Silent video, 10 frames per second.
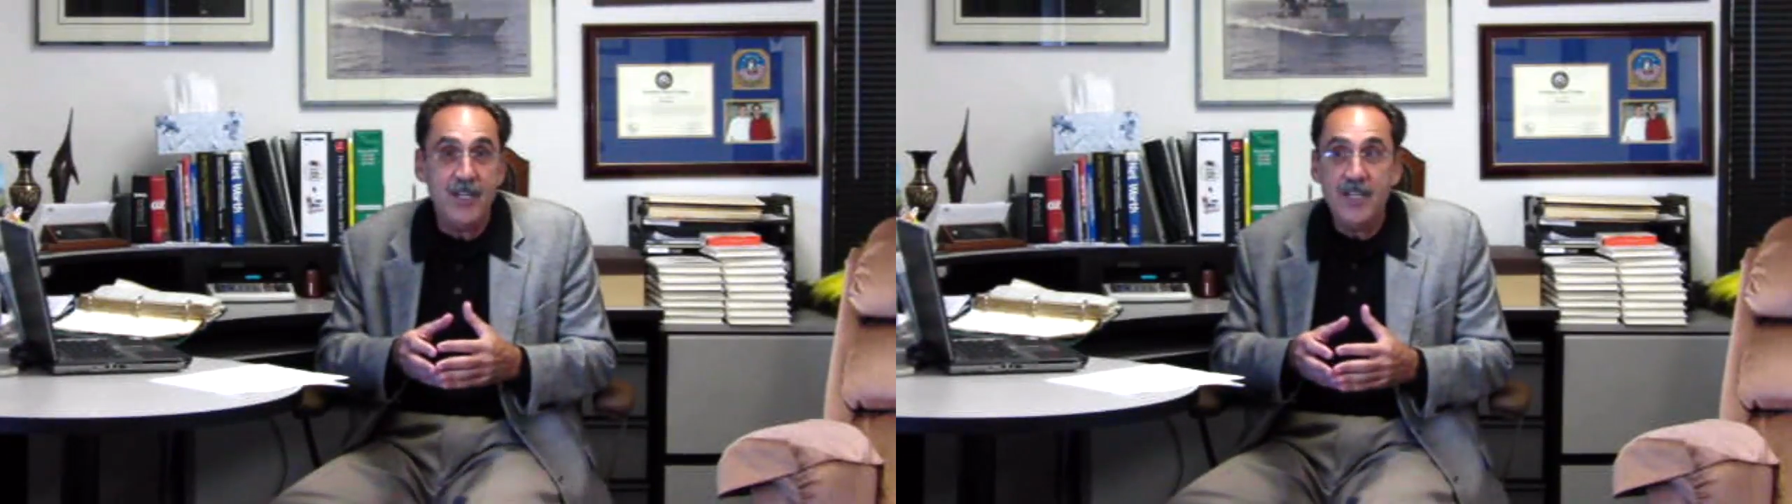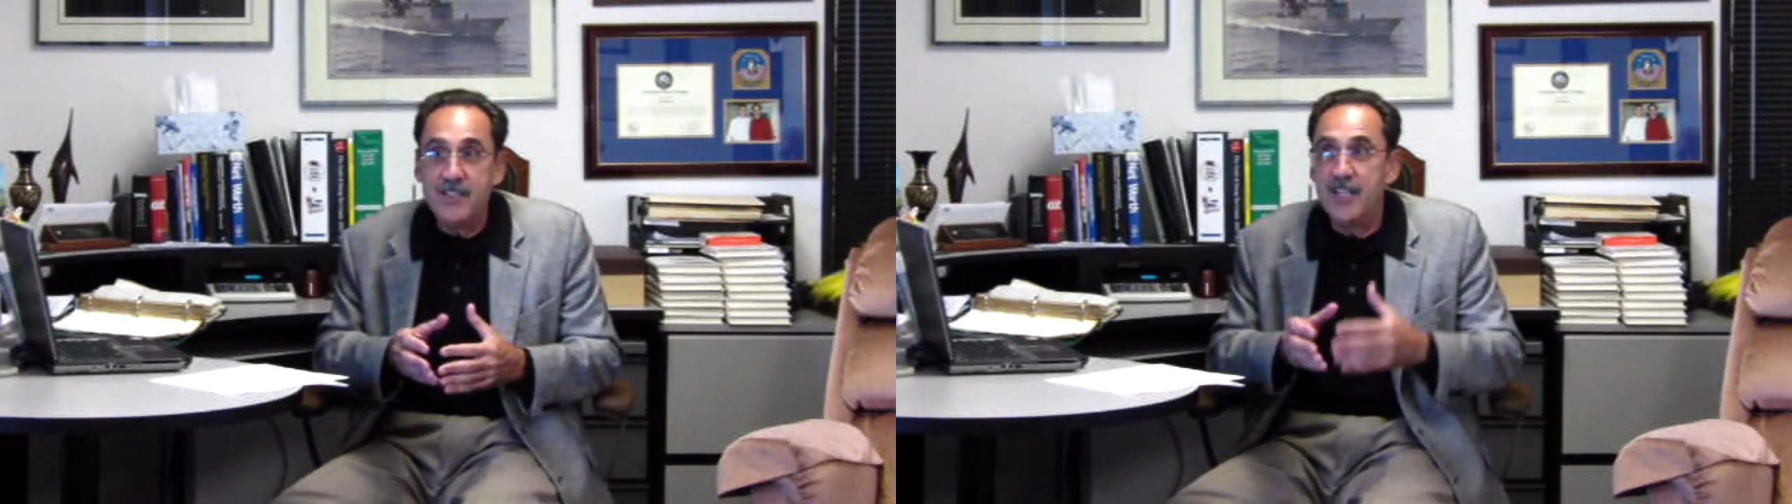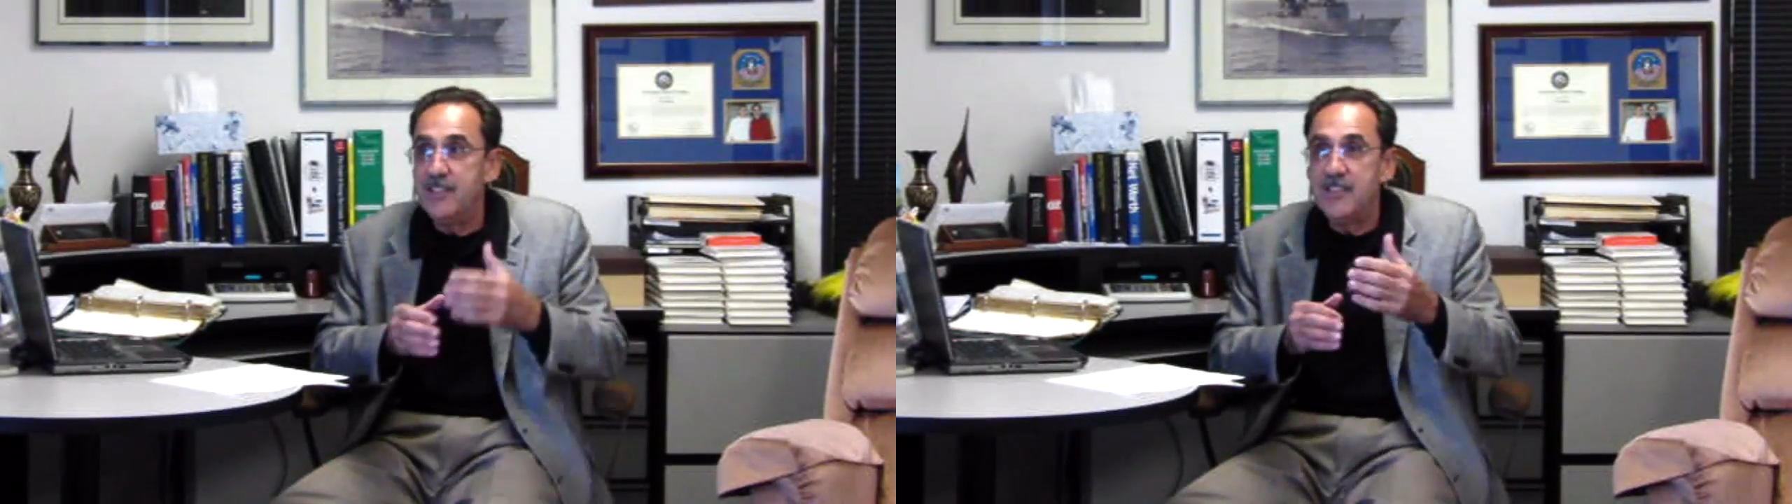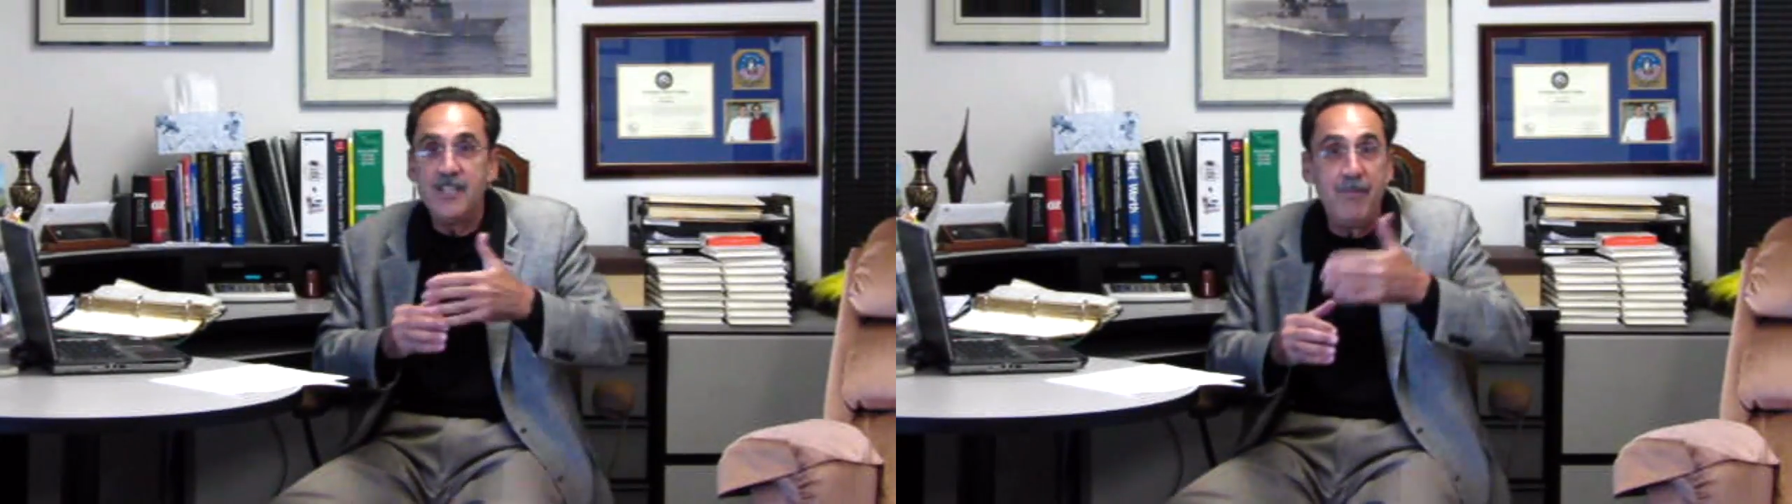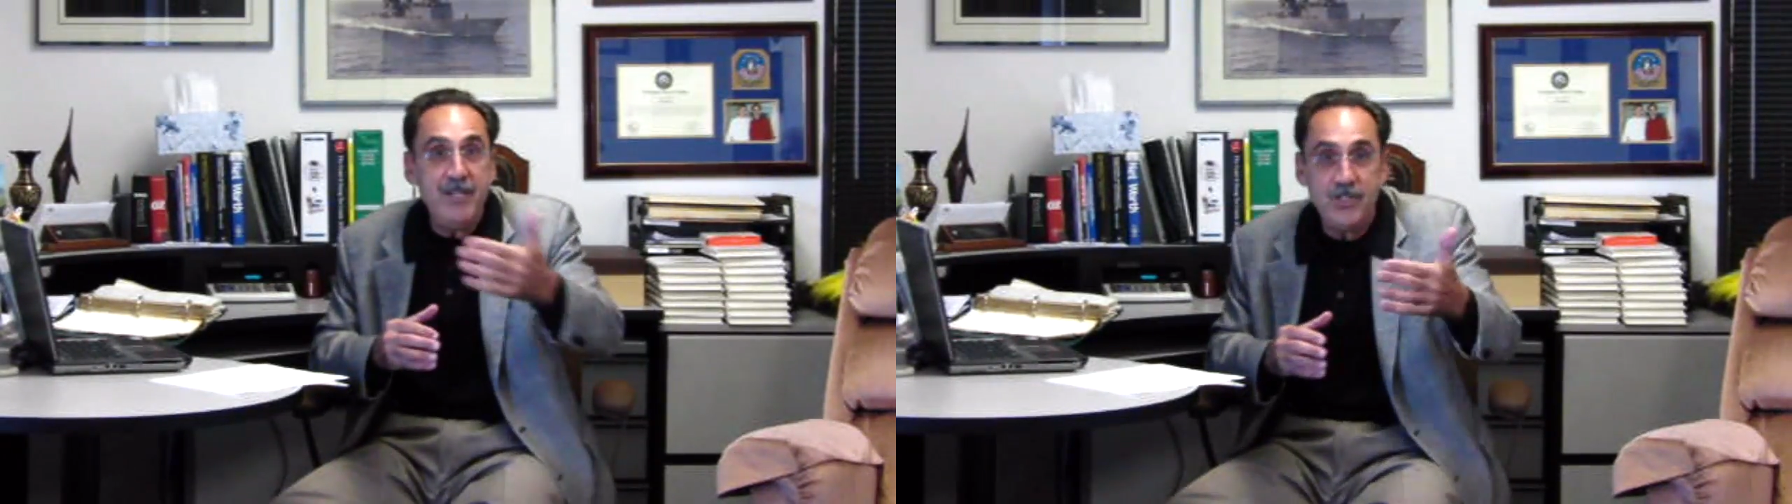such as
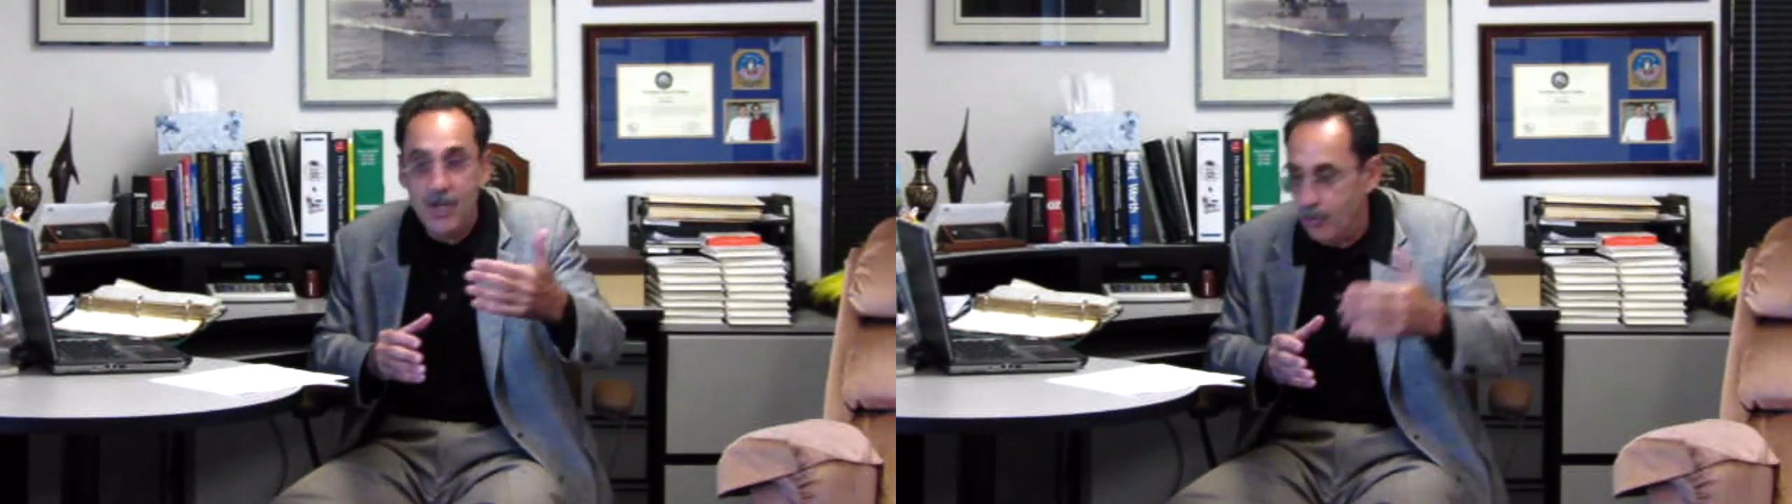somebody's